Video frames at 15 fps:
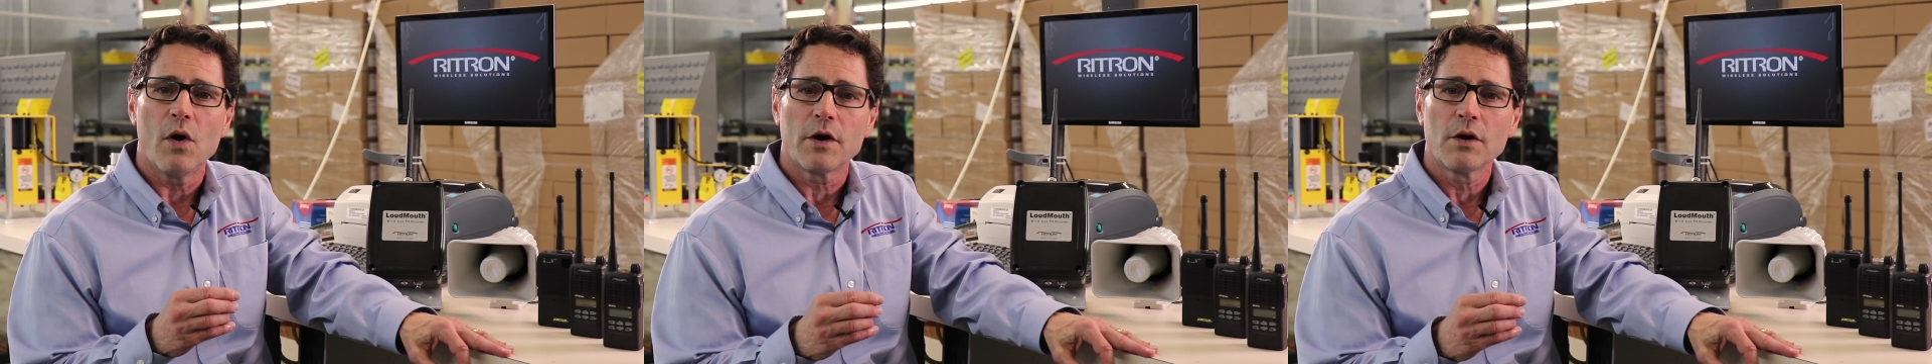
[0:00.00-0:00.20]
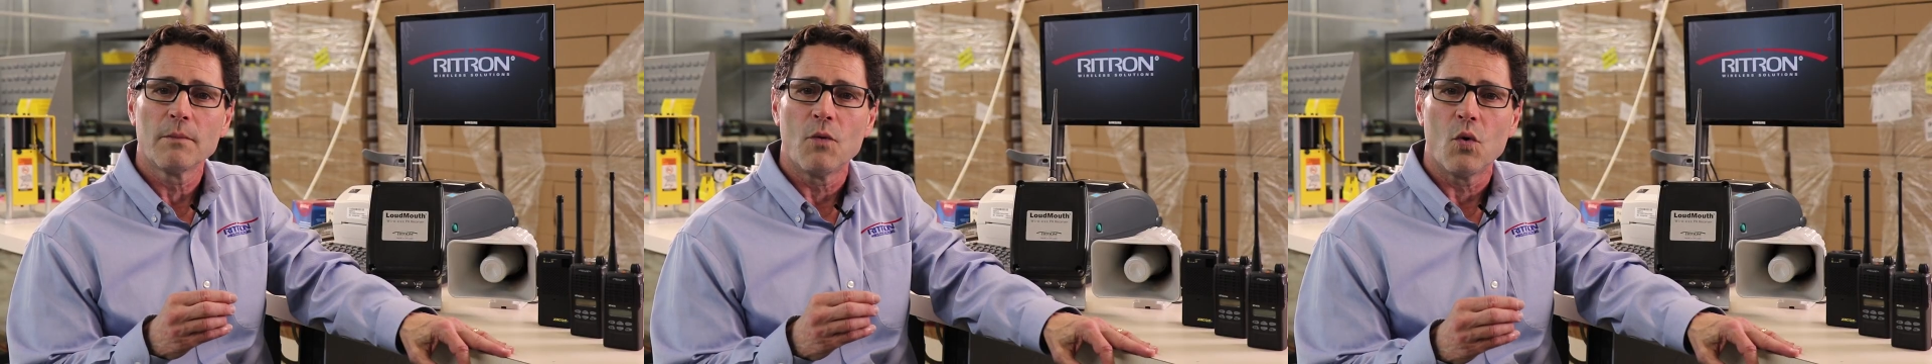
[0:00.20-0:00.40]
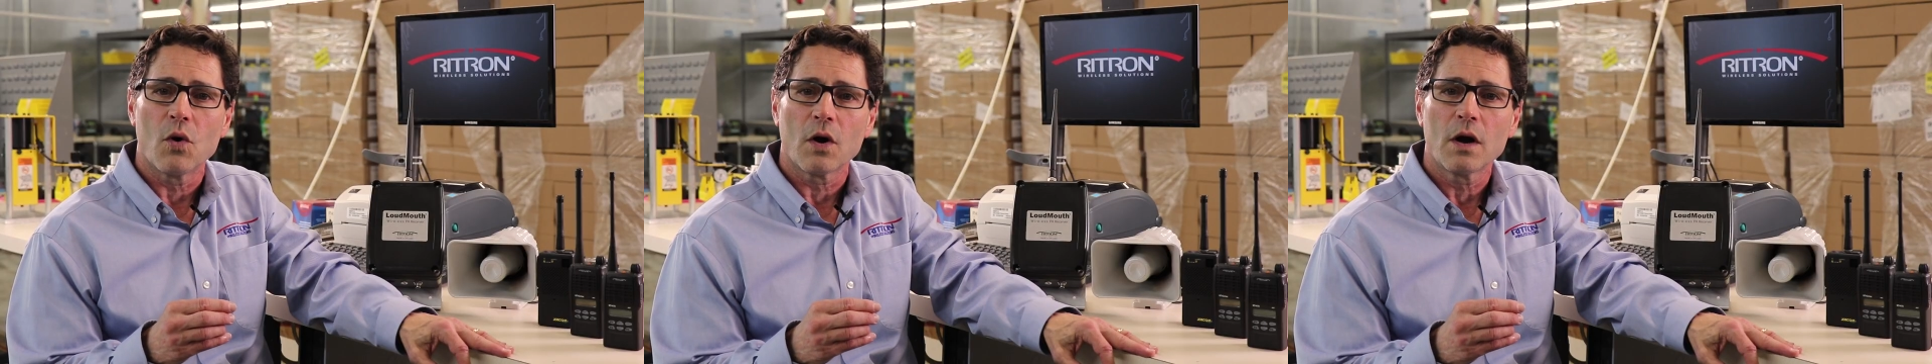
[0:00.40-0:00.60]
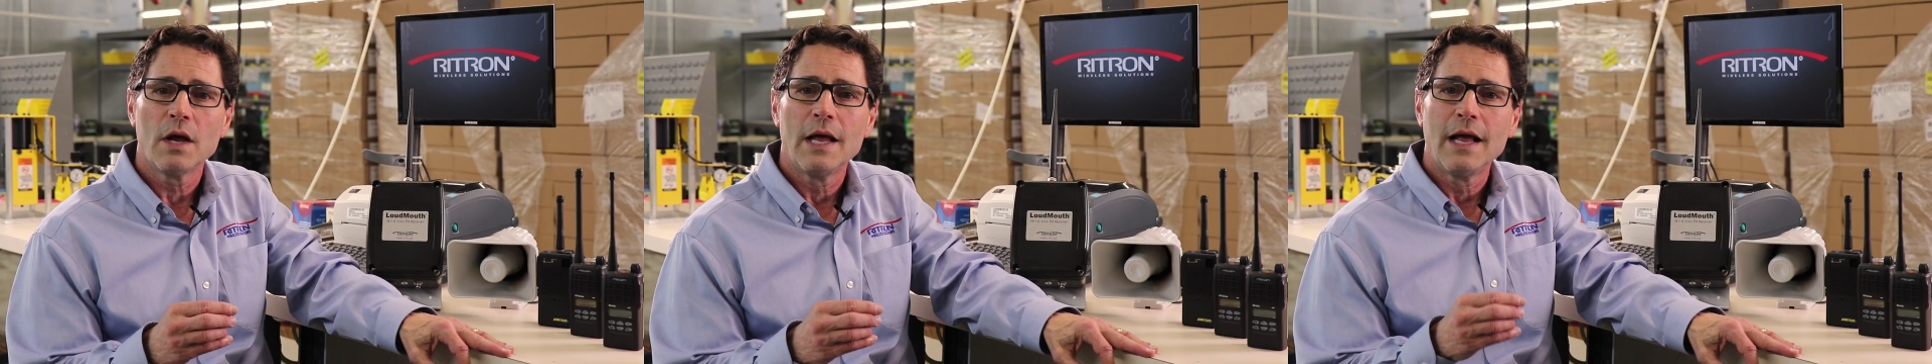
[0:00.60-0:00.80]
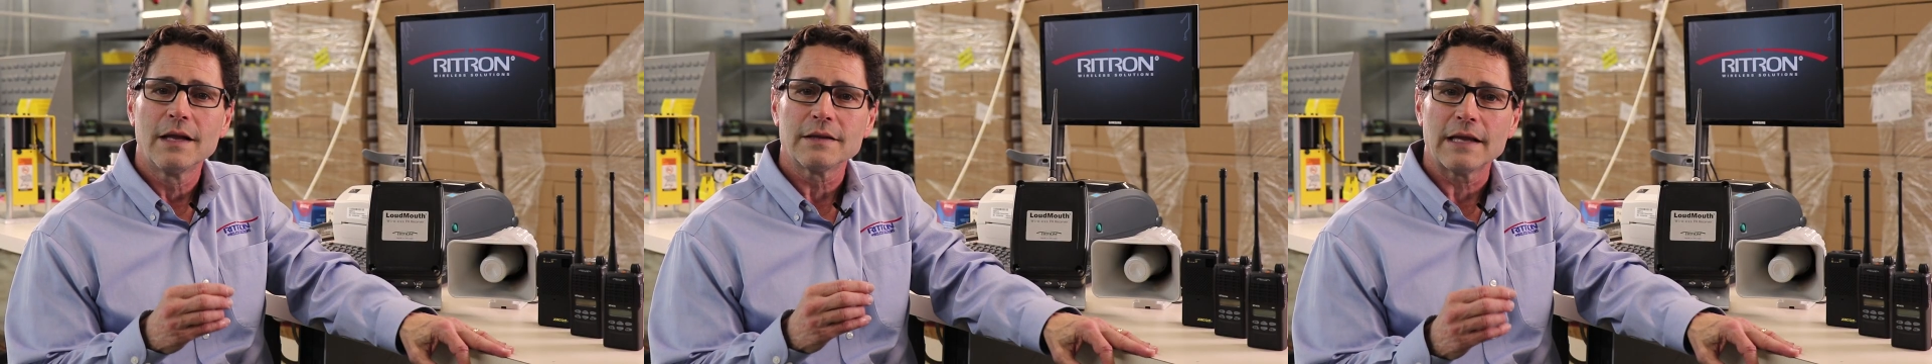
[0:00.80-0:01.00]
one or more
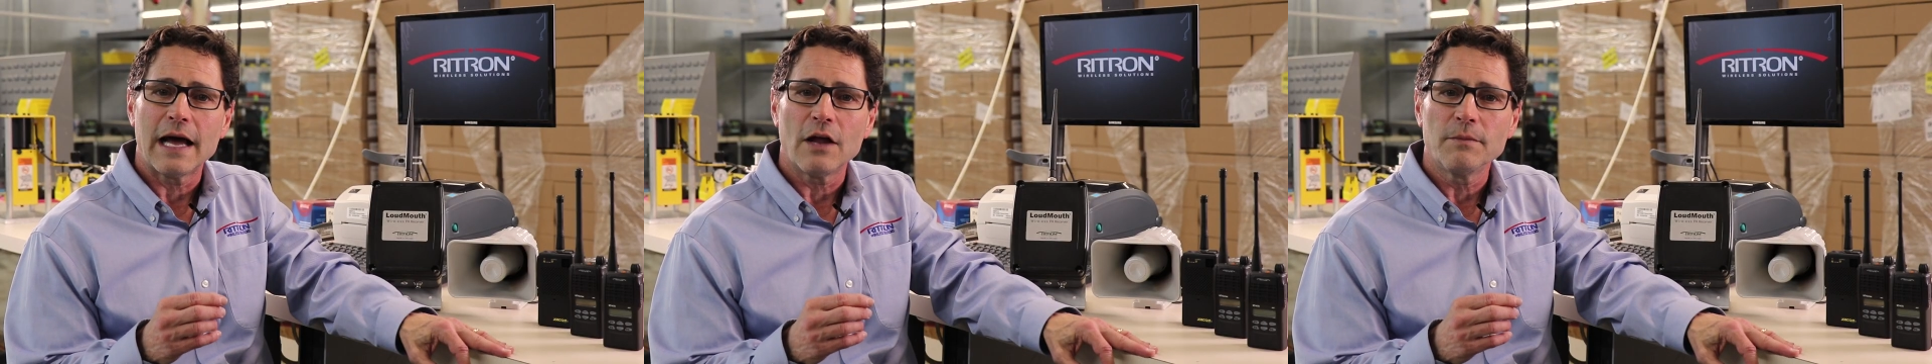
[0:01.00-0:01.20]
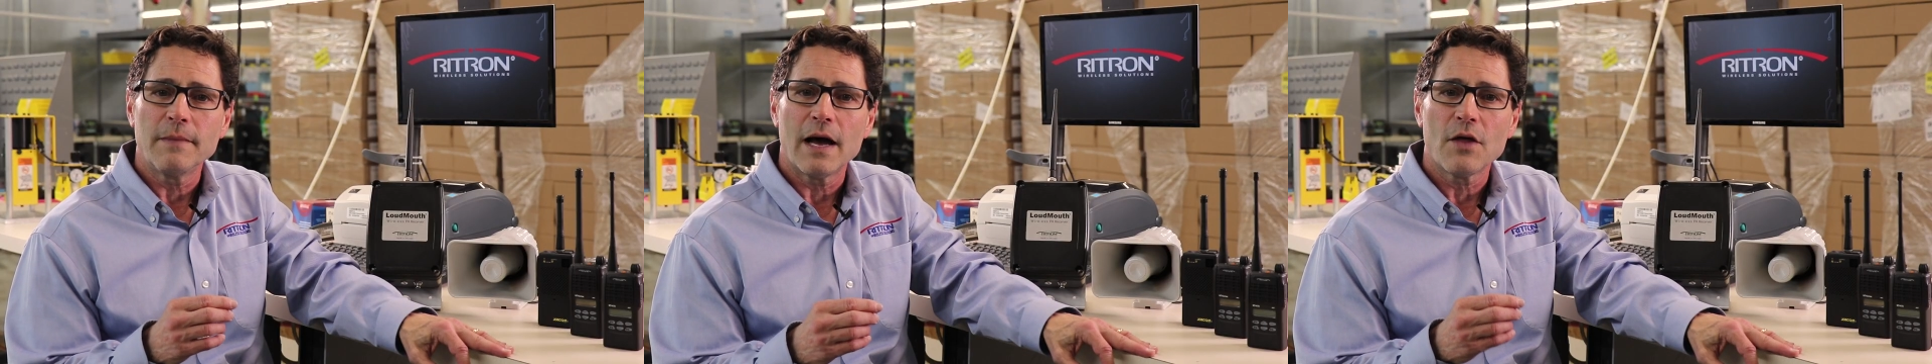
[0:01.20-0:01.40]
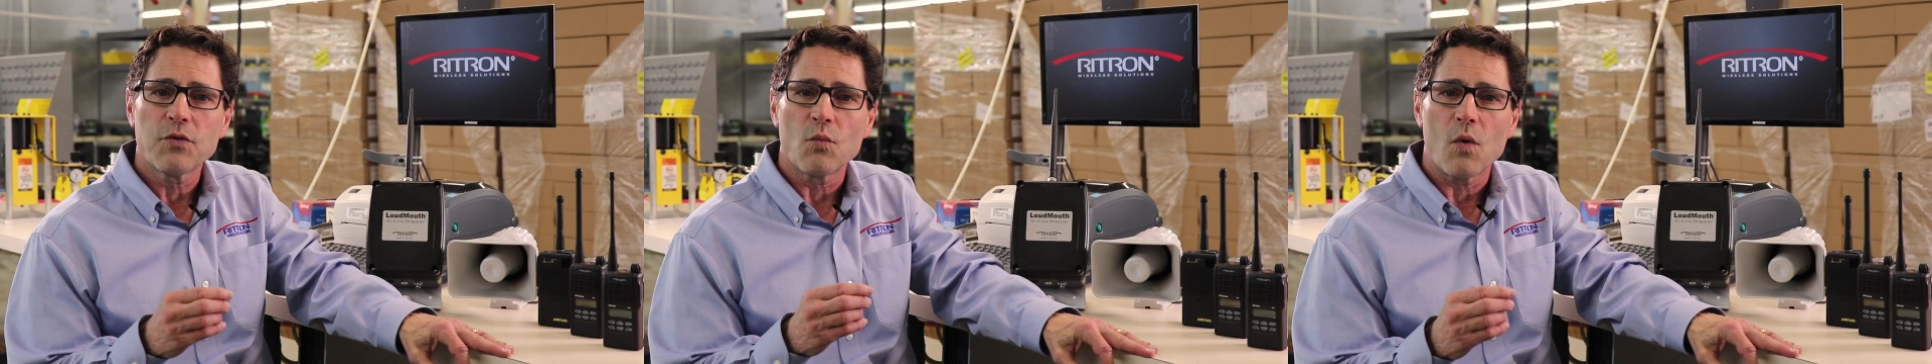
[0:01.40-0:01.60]
loudmouth